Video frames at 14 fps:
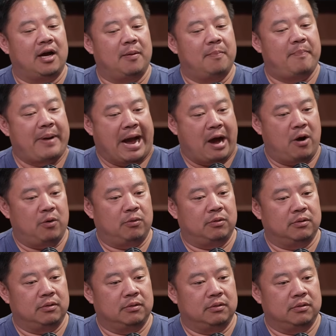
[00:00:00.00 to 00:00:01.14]
about
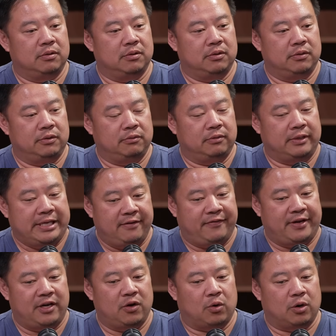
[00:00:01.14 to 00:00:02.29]

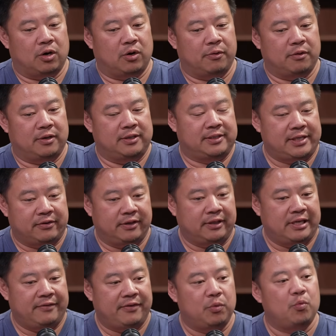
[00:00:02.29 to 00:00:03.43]
leaving or considering
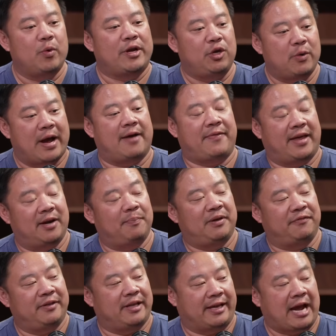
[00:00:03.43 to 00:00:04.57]
leaving when you had that
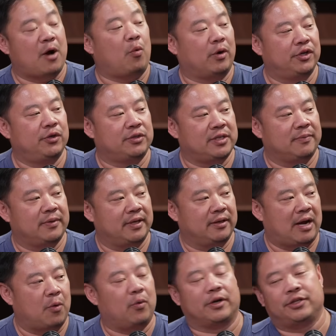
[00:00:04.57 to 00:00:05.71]
epiphany that like, I want to do something,
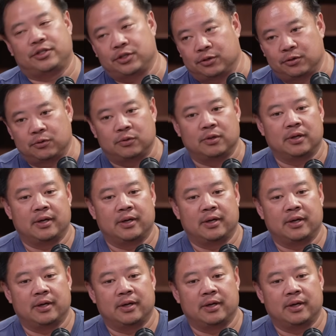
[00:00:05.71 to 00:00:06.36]
I want to do,